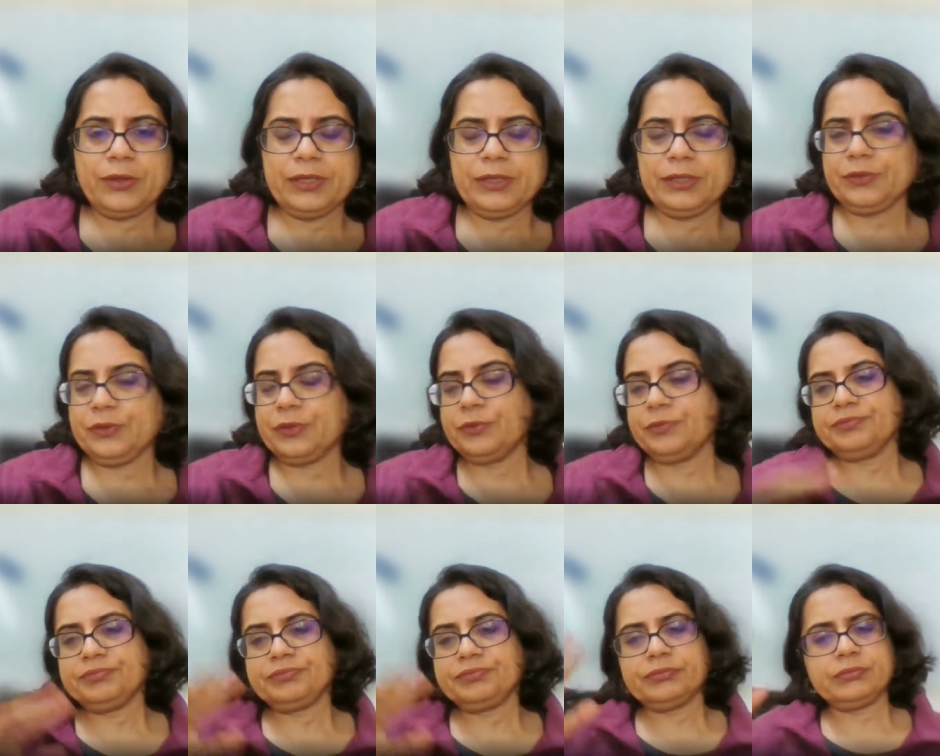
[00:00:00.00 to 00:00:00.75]
you
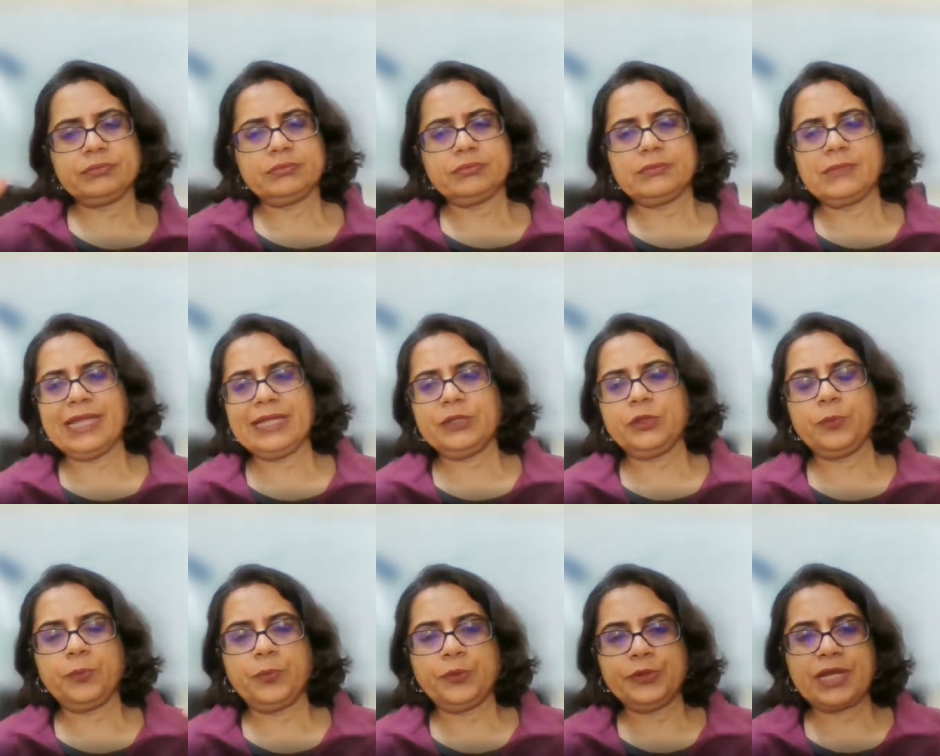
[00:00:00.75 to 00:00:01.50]
know, like
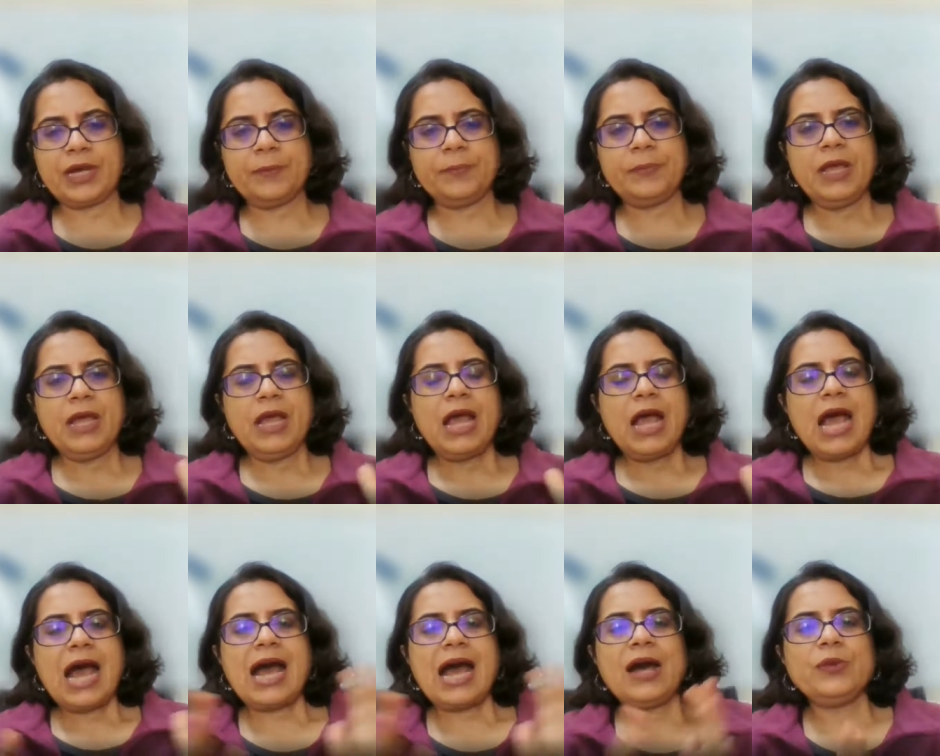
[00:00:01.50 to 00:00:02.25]
to put up
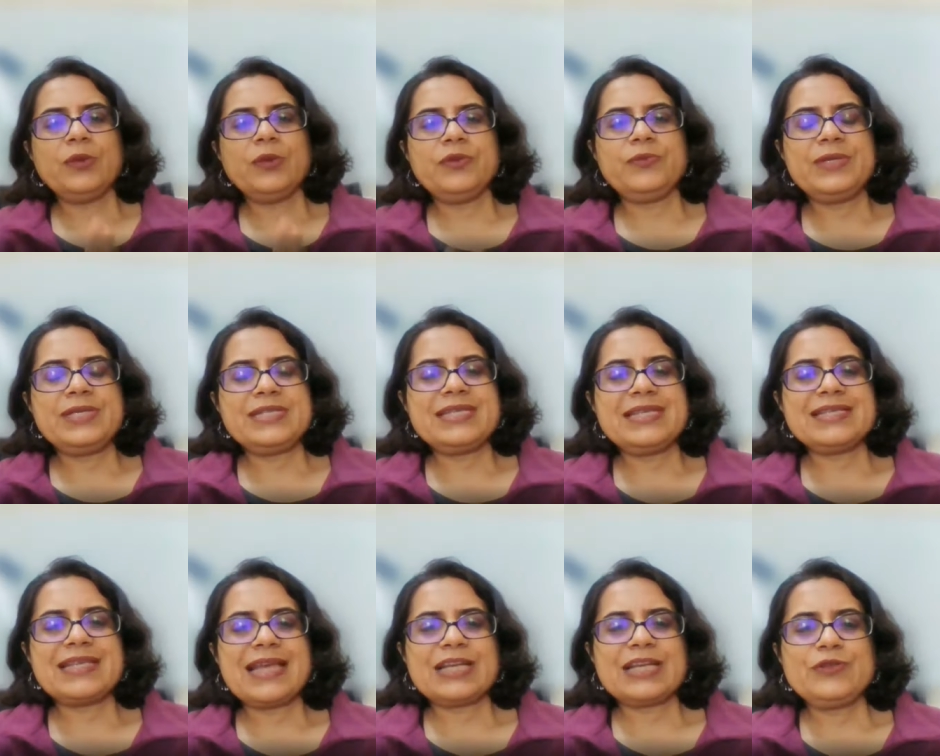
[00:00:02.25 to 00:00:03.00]
how the
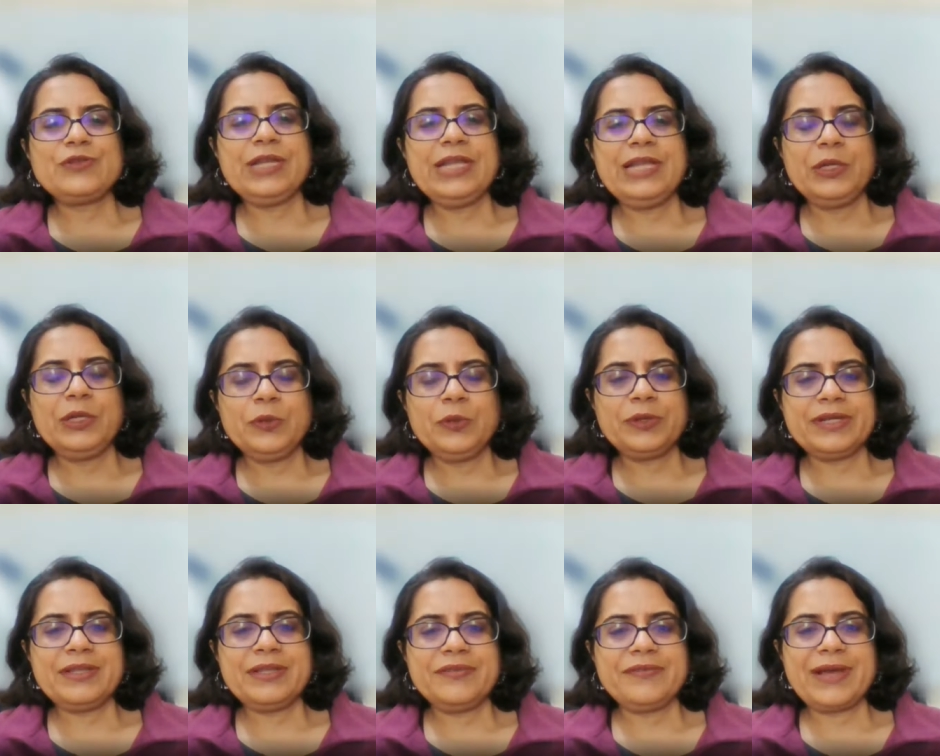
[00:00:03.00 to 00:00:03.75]
VCs actually
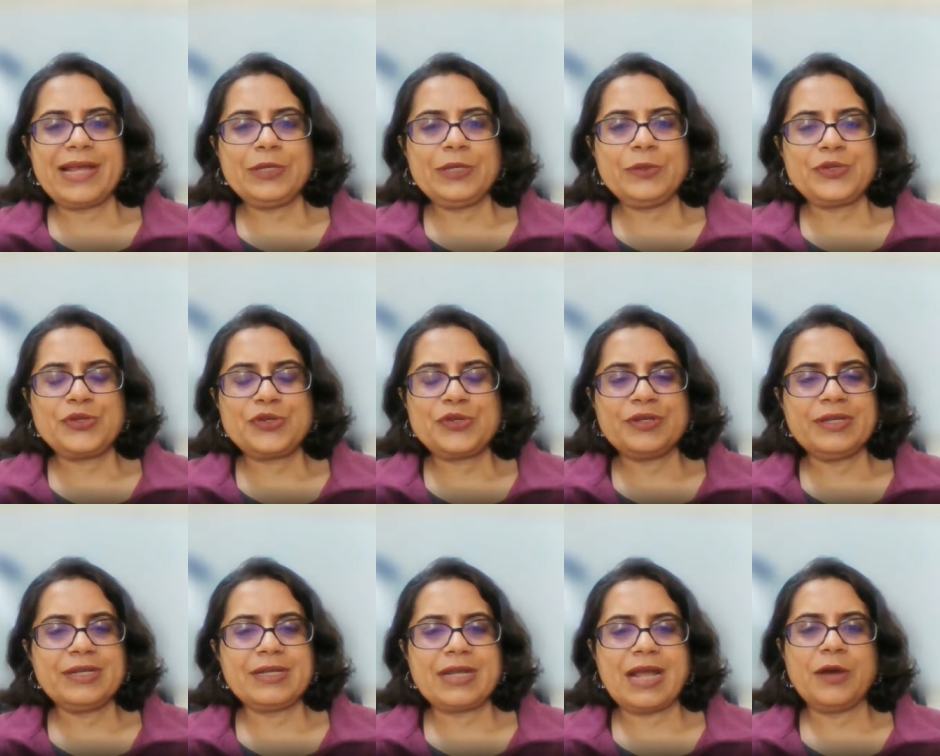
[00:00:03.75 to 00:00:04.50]
look at the
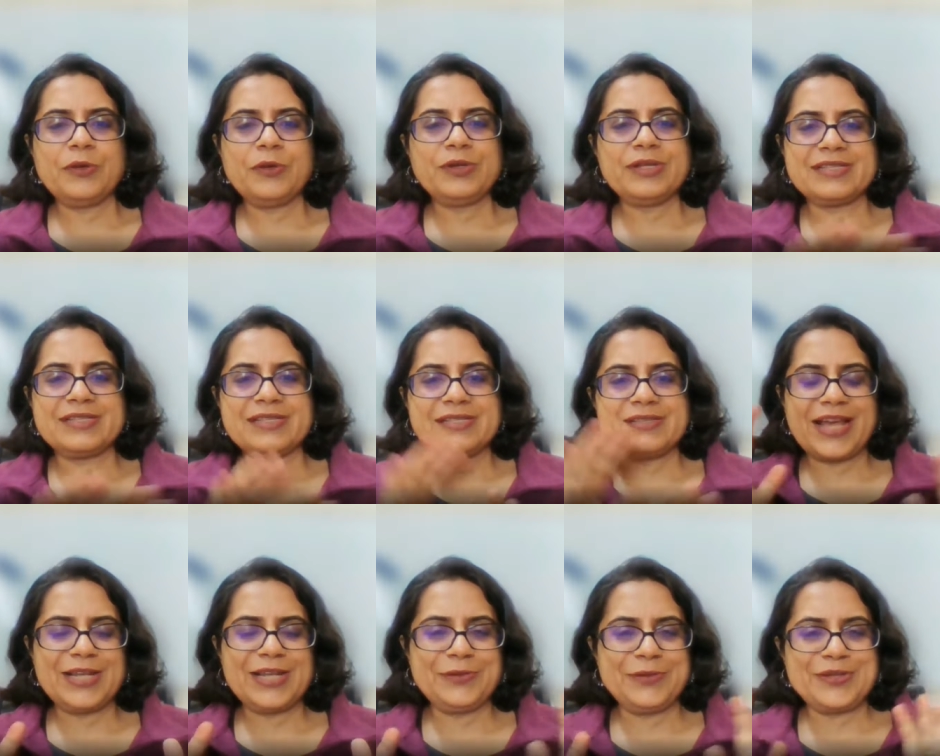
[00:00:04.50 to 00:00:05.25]
valuation and how does this
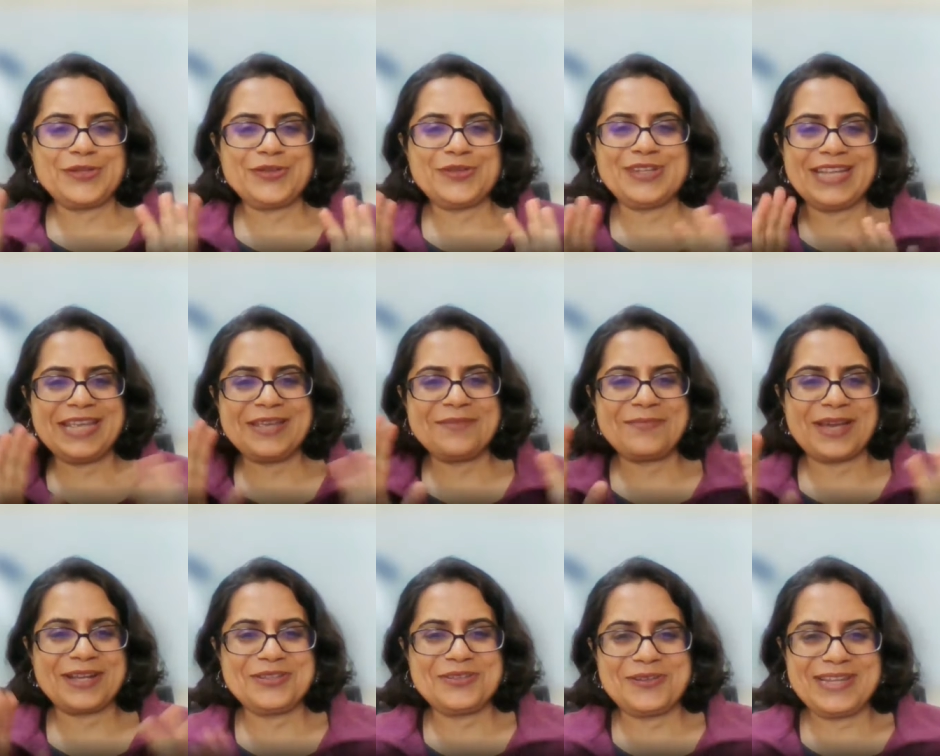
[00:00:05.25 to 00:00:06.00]
valuation
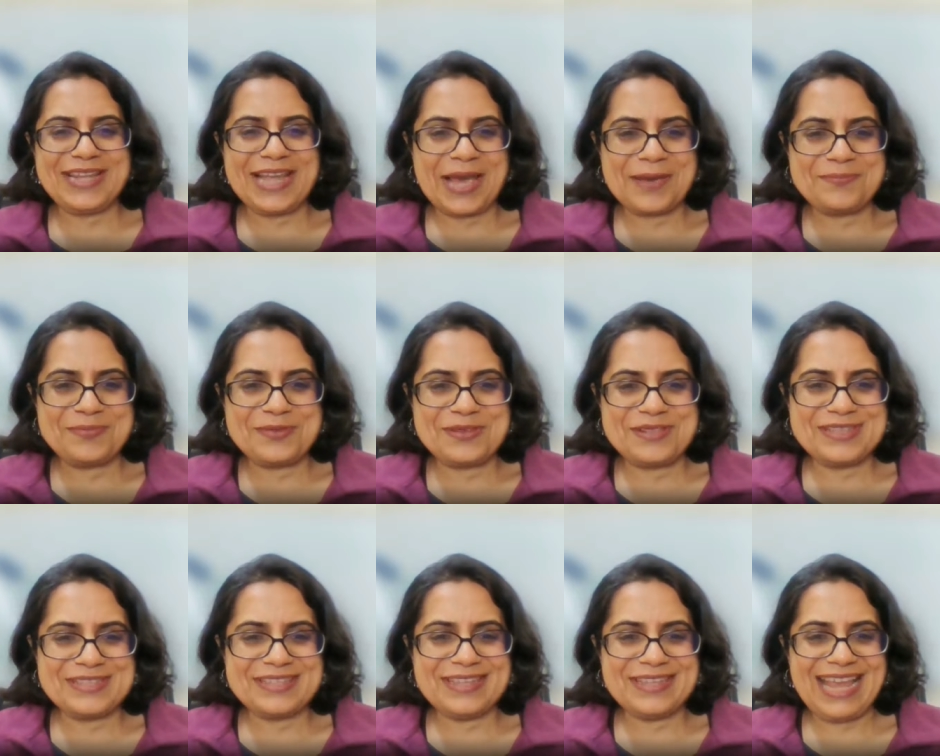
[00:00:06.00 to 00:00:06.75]
game actually
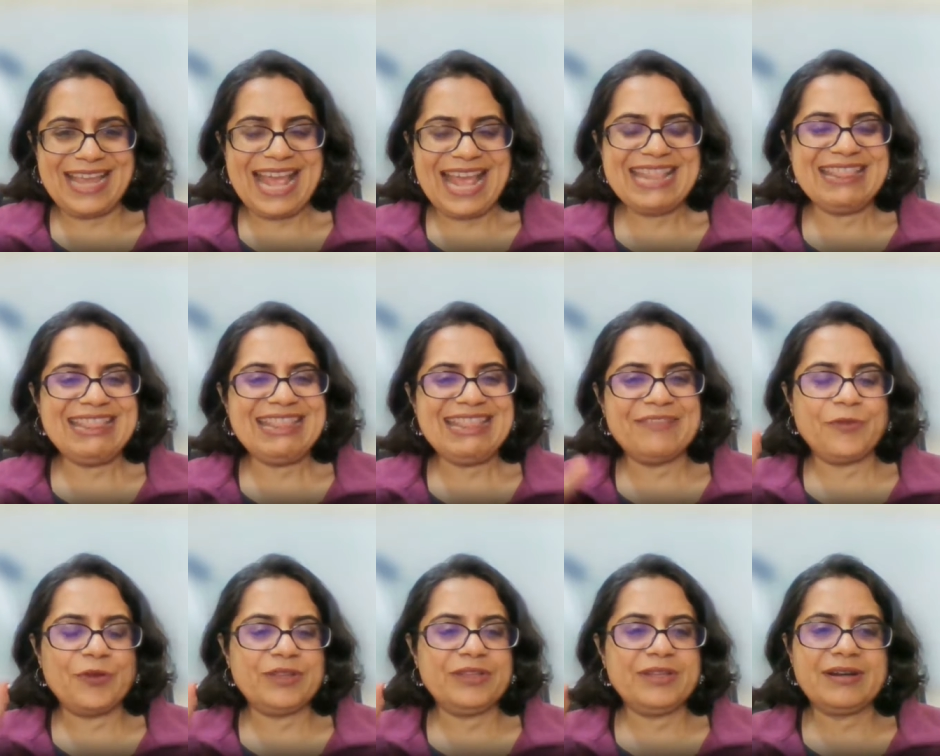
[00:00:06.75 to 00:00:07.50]
happens at,
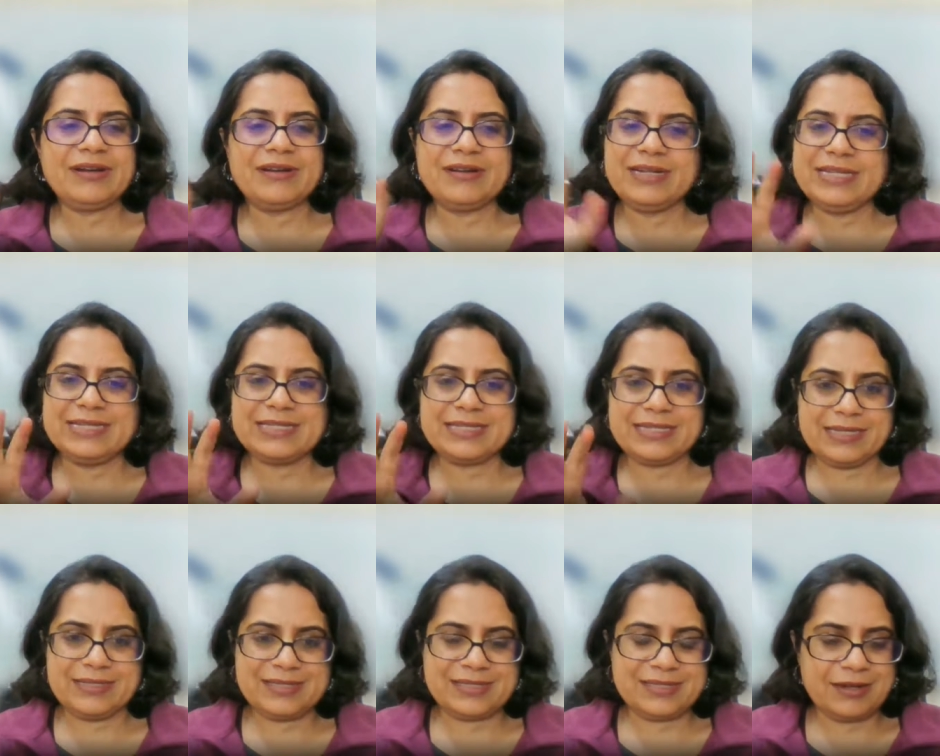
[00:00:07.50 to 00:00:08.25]
for the early
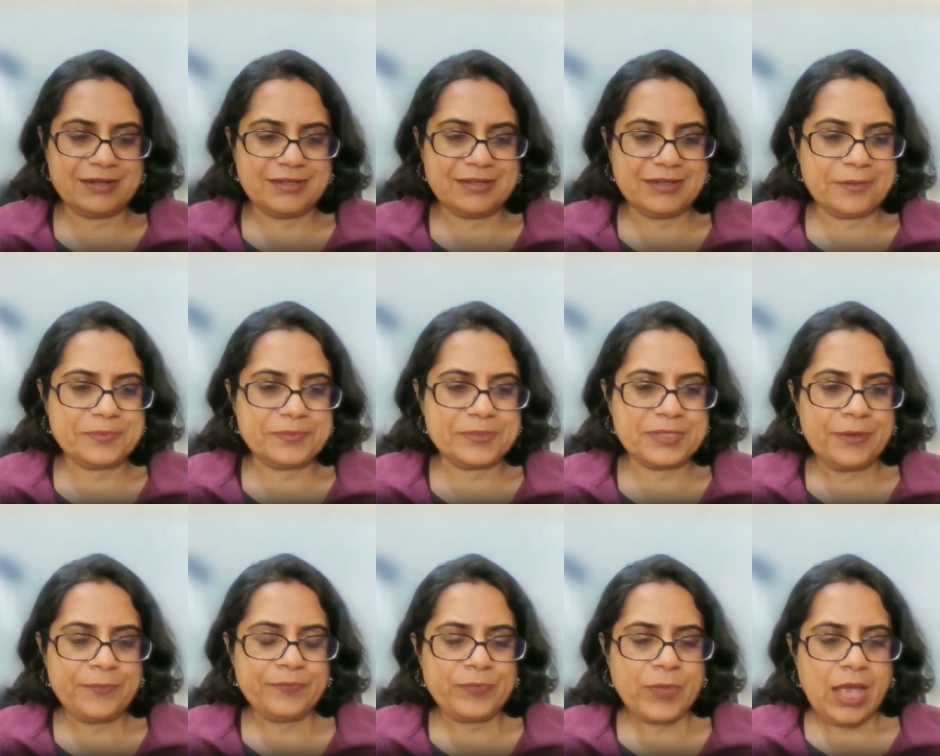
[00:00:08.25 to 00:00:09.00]
stage startups.
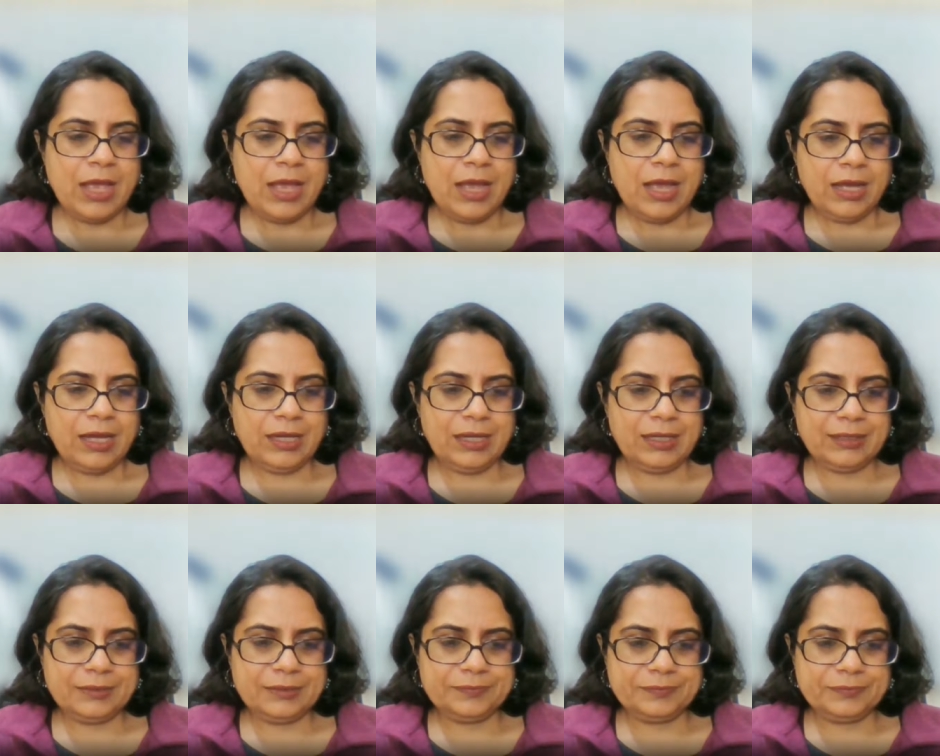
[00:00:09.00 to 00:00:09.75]

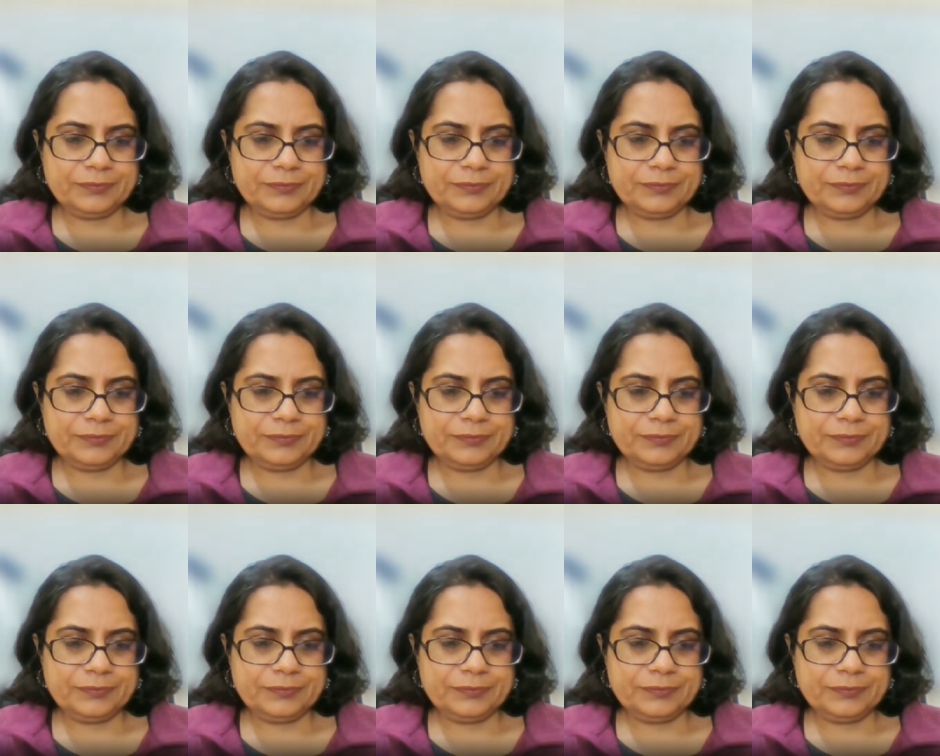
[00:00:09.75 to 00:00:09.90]
Um,